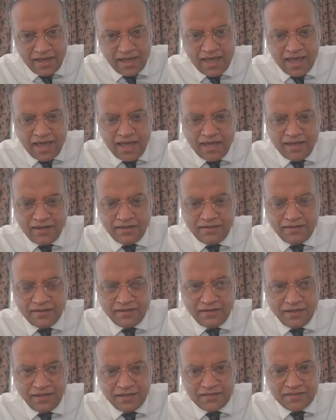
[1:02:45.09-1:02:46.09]
And
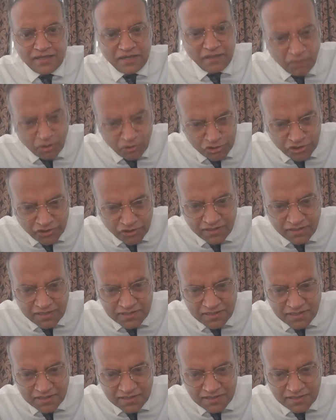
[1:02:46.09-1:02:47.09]
it's an emotional
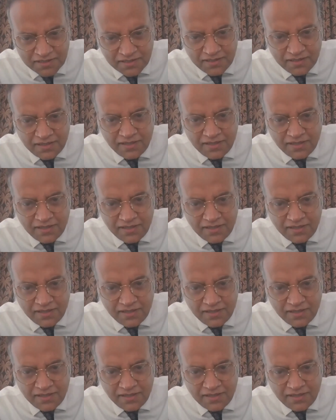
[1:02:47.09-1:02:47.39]
disease.